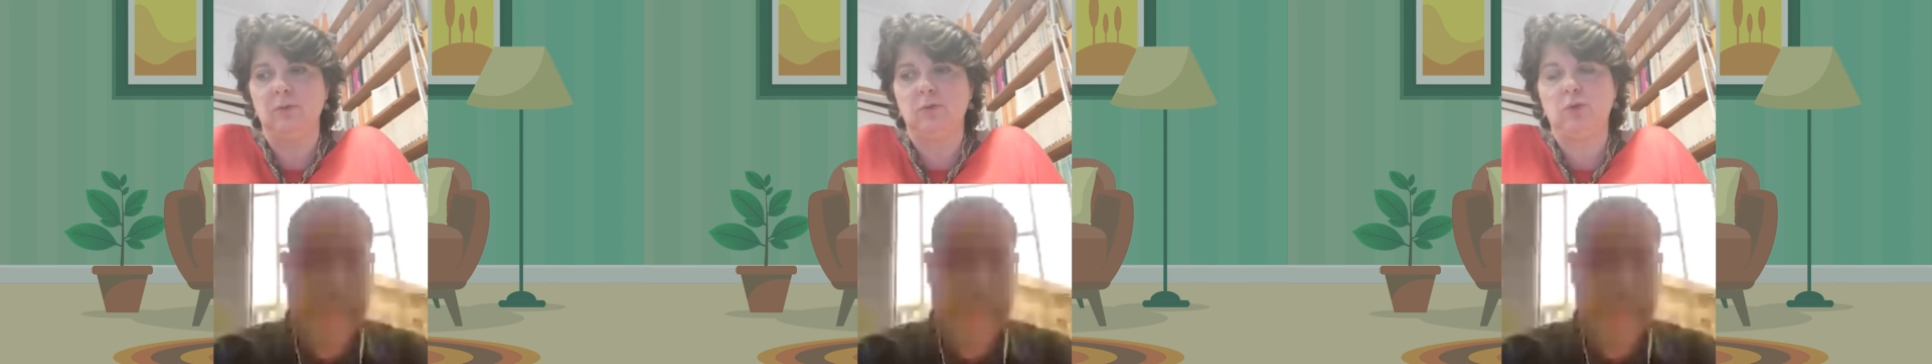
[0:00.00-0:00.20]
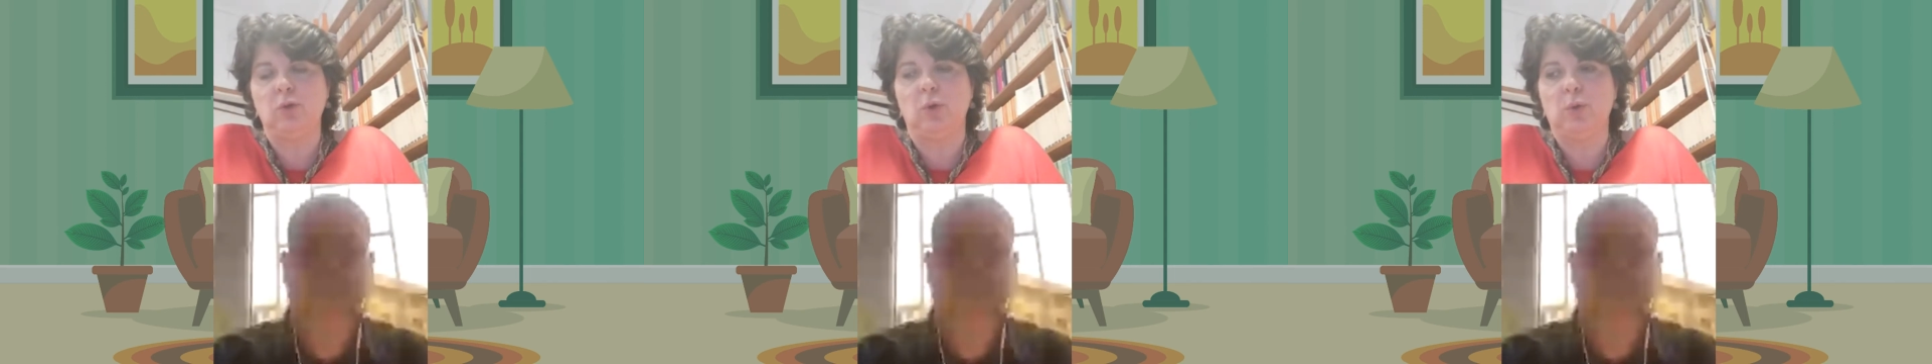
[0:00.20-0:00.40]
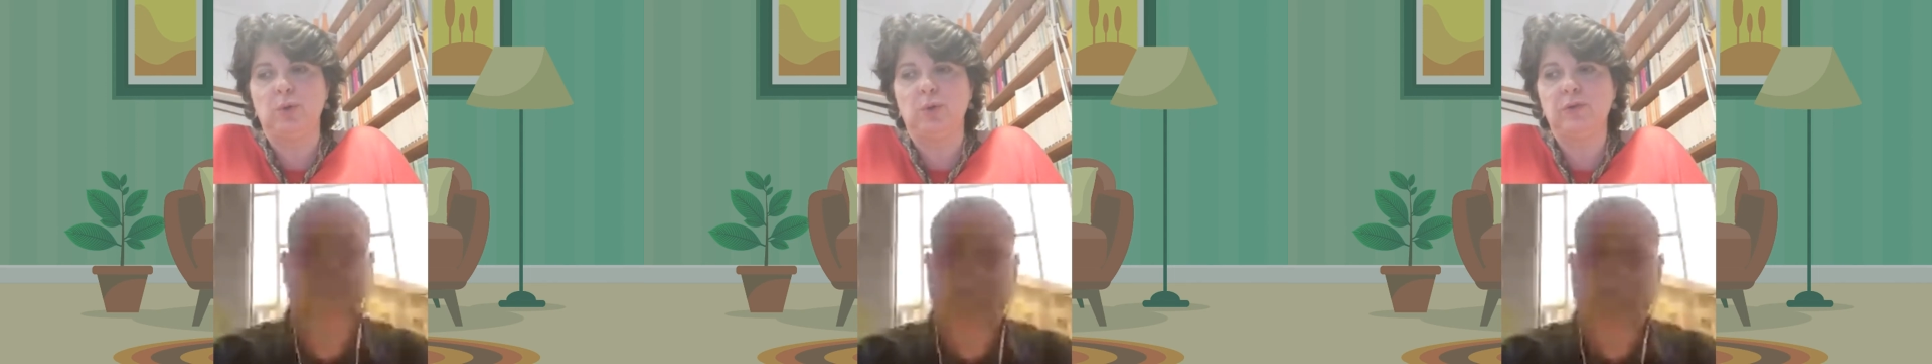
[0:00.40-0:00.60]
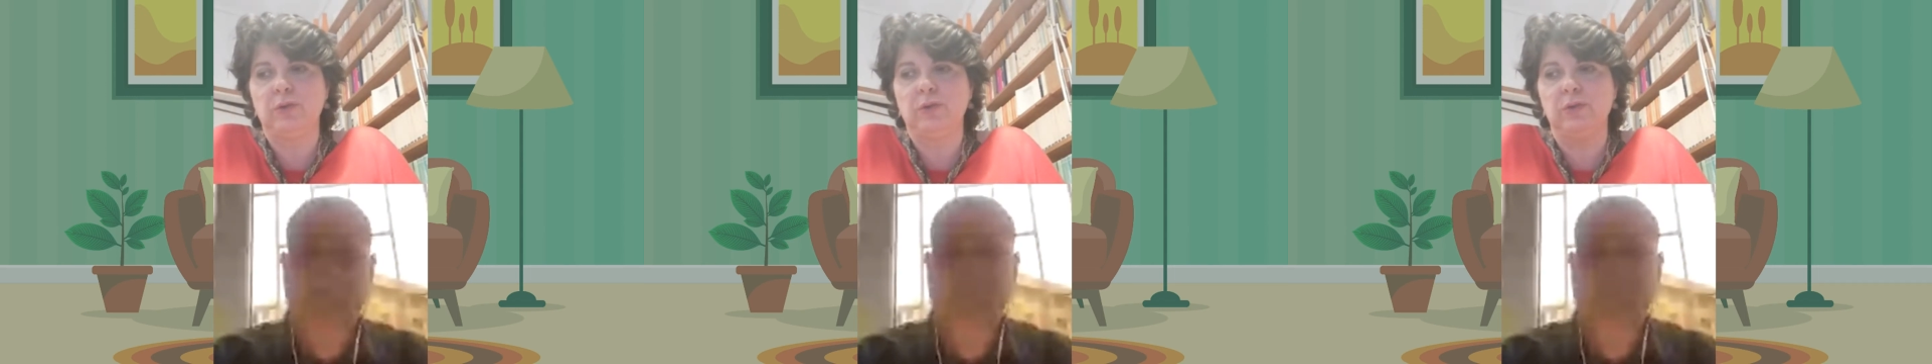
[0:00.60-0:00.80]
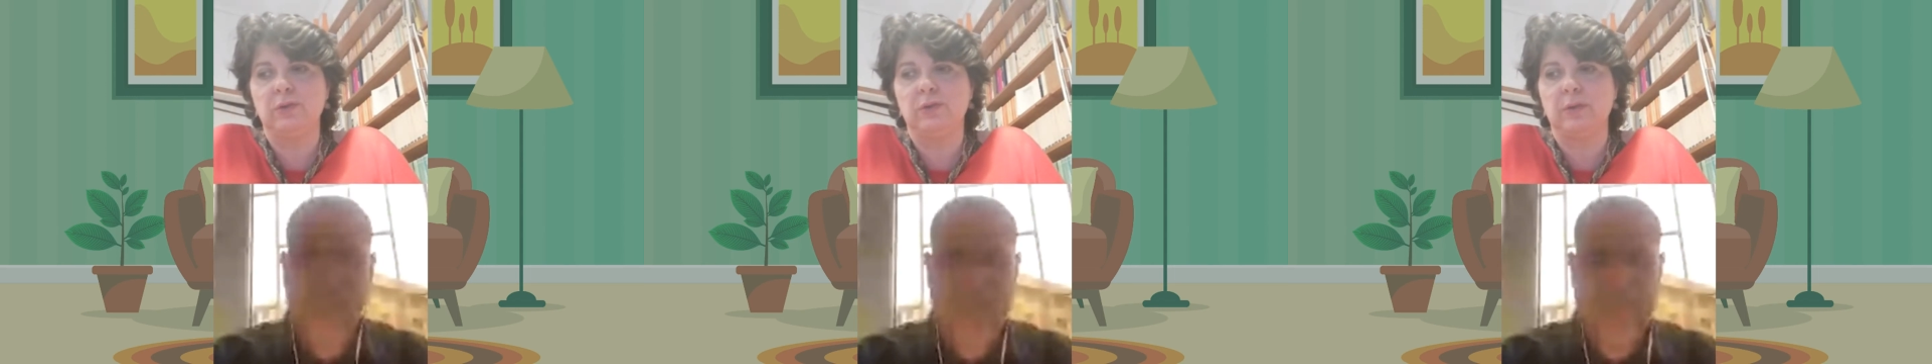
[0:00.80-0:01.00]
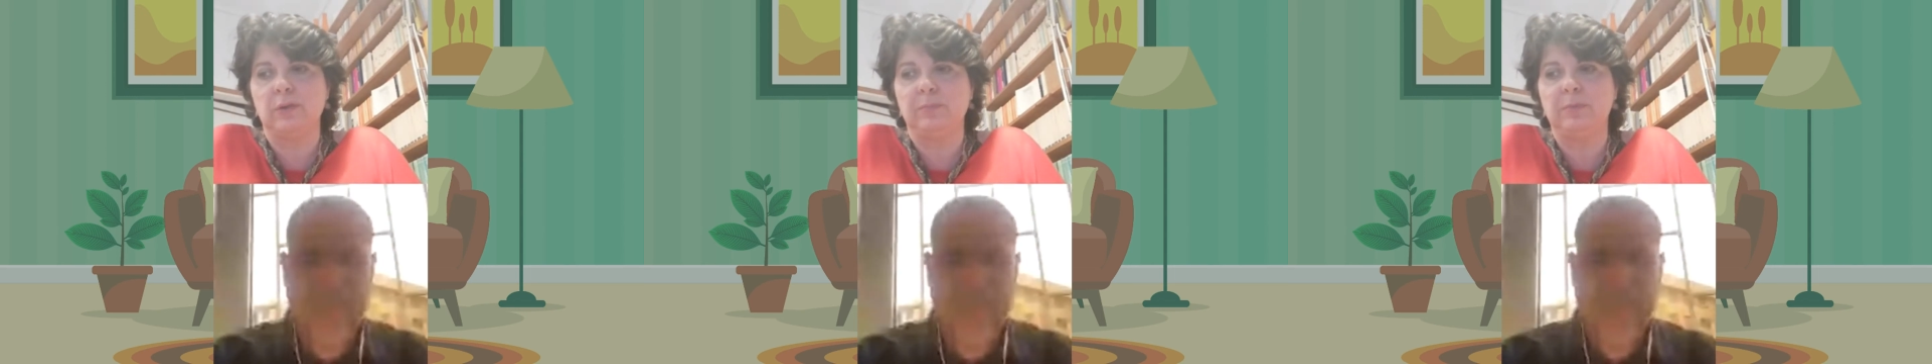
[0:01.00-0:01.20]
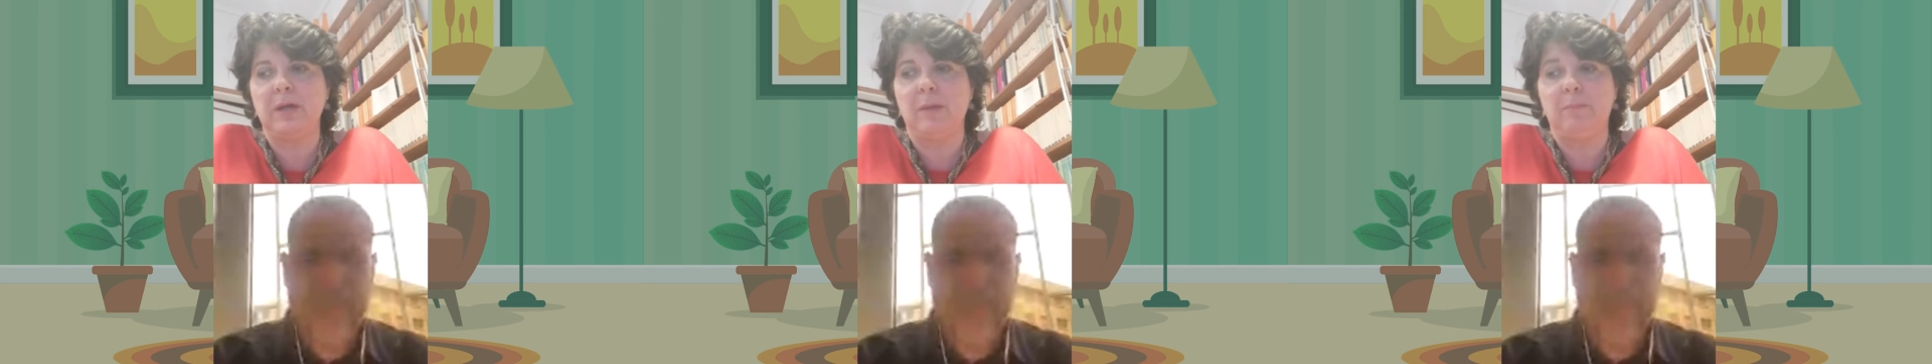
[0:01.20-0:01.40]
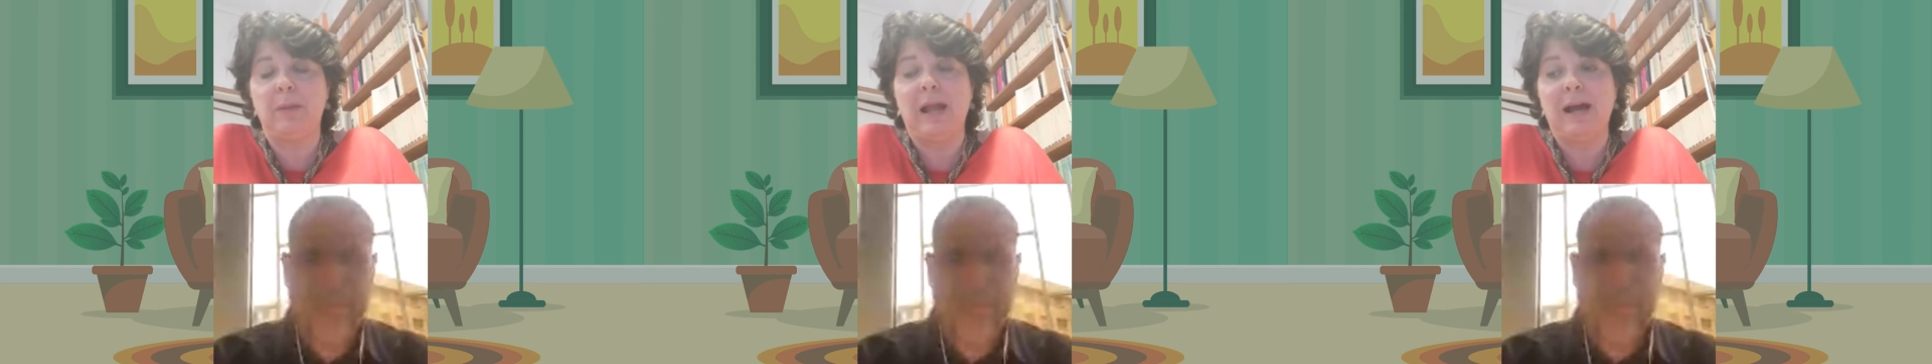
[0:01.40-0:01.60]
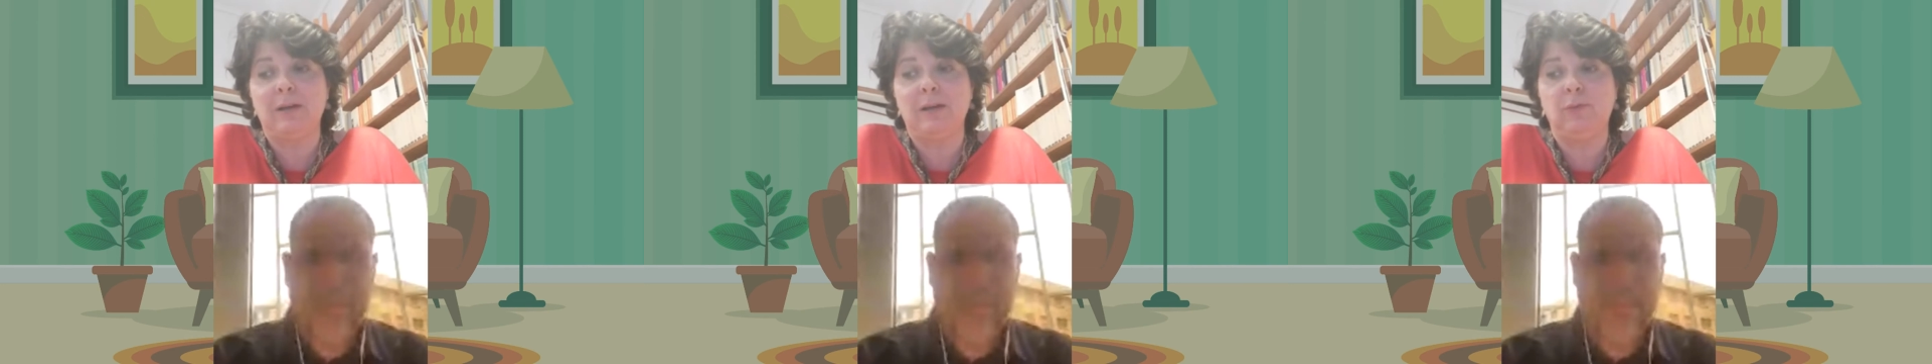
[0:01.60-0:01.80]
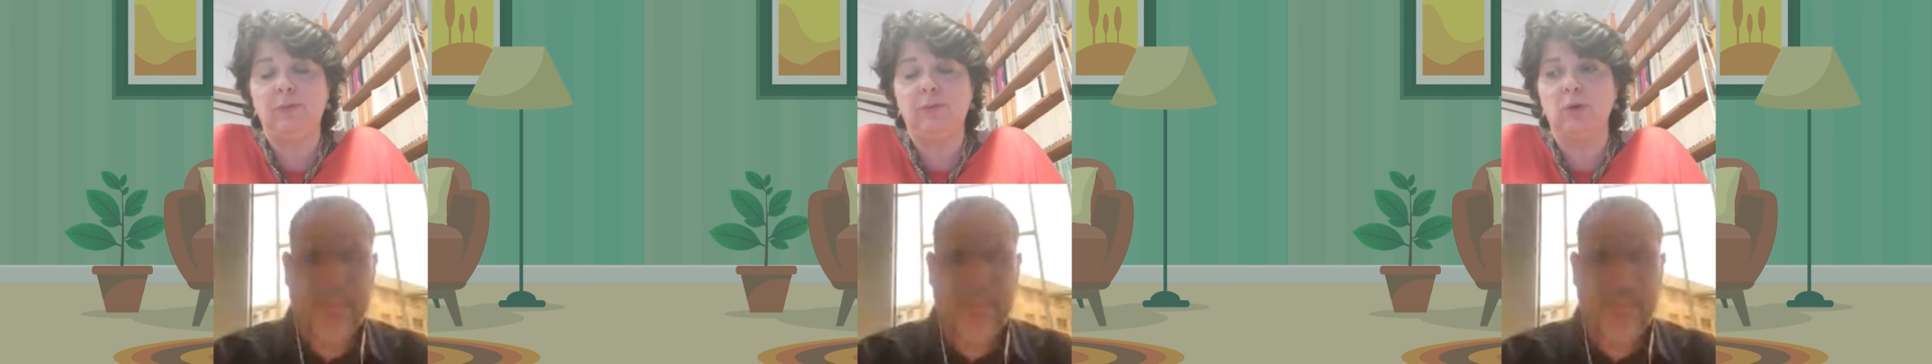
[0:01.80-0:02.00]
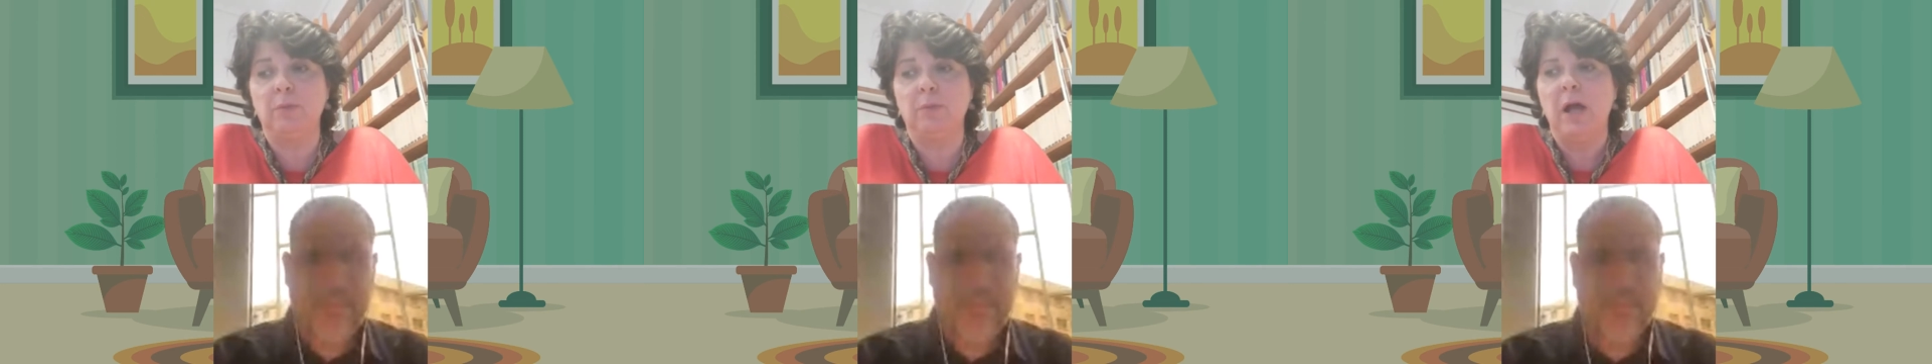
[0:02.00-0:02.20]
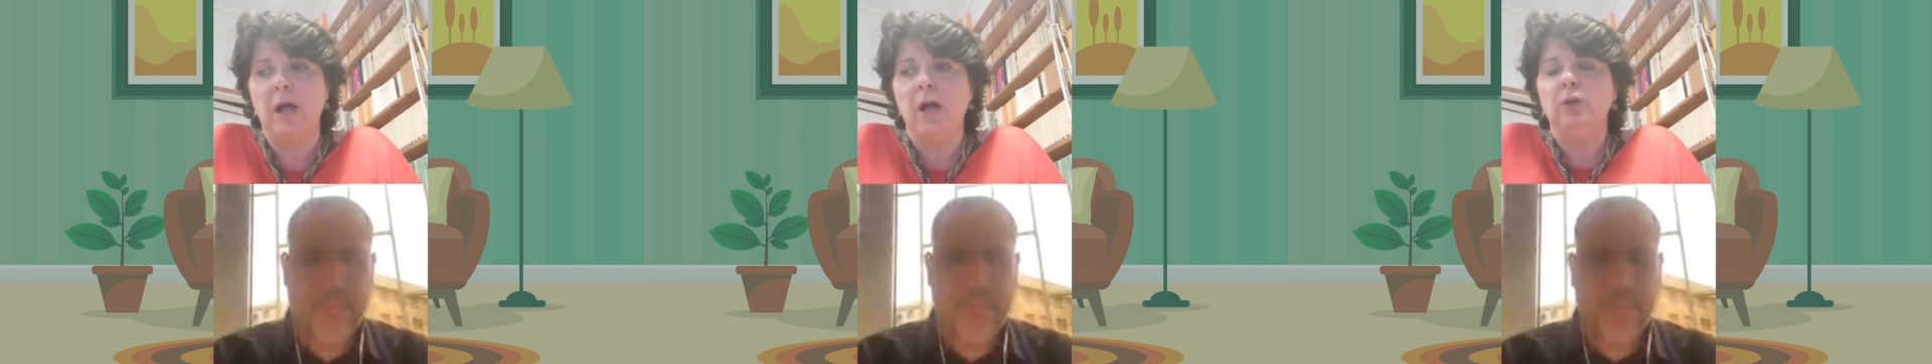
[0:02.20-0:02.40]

sources platform?